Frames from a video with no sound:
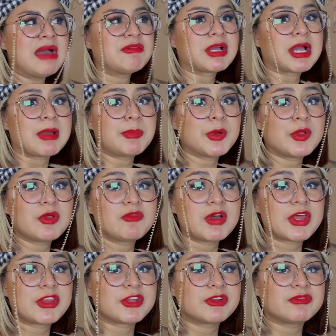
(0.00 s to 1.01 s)
I have a couple of
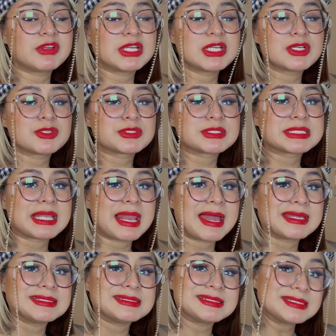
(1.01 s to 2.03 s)
other videos
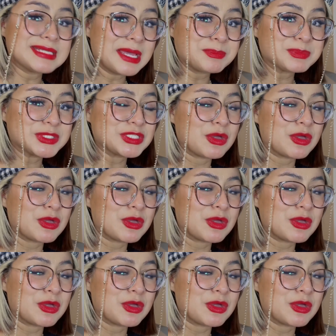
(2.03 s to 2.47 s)
lined up,